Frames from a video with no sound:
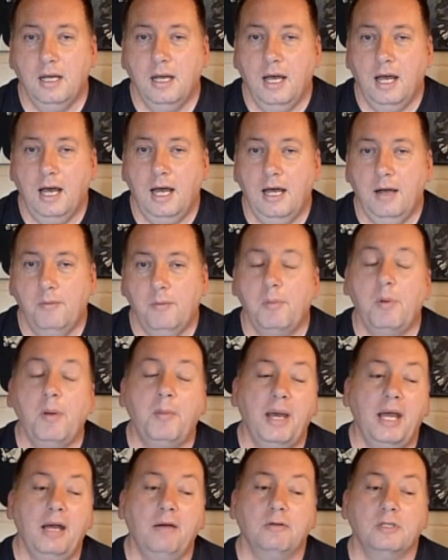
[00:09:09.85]
When my
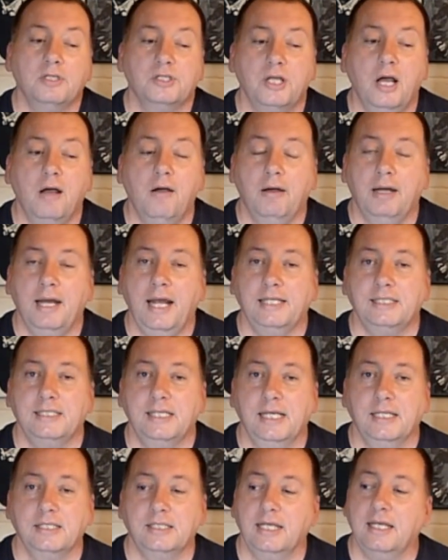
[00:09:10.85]
parents are in
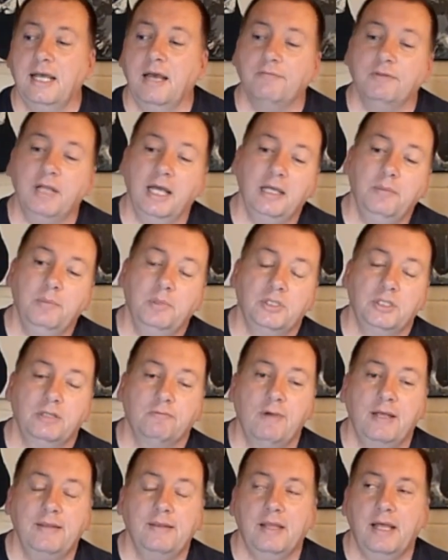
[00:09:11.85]
Essex, they have neighbours that
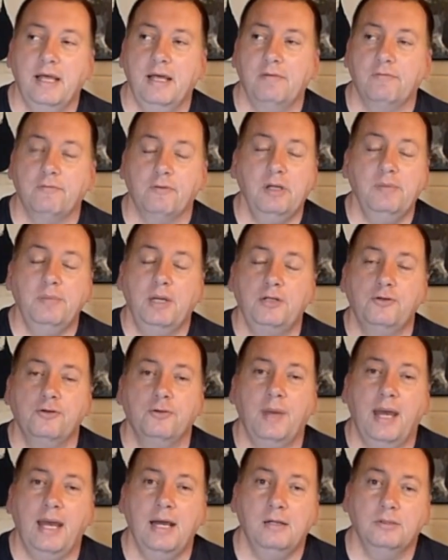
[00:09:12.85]
rent their 3-bedroom
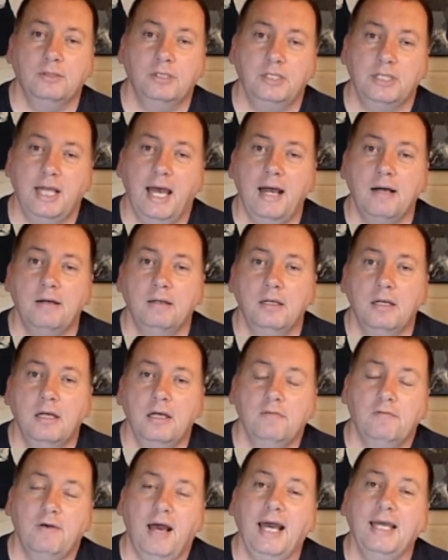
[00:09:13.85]
houses out
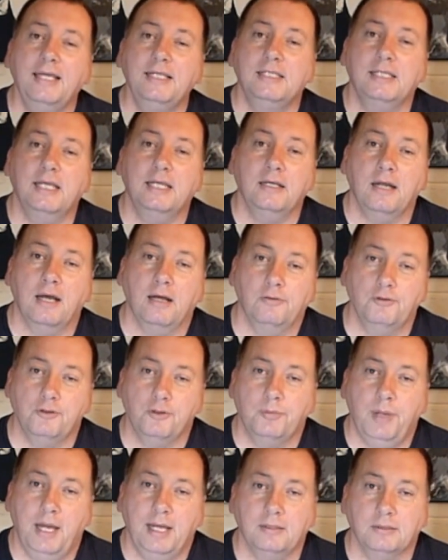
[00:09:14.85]
for
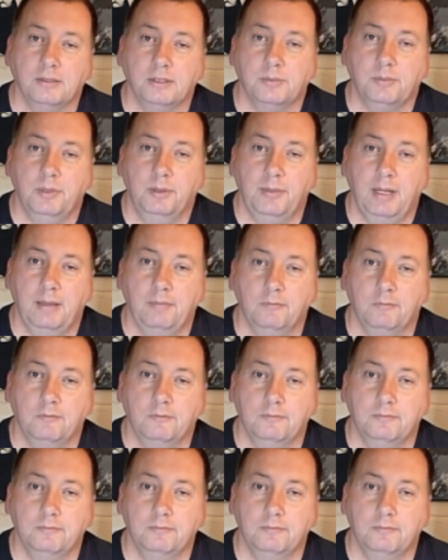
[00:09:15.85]
£1,800 per month.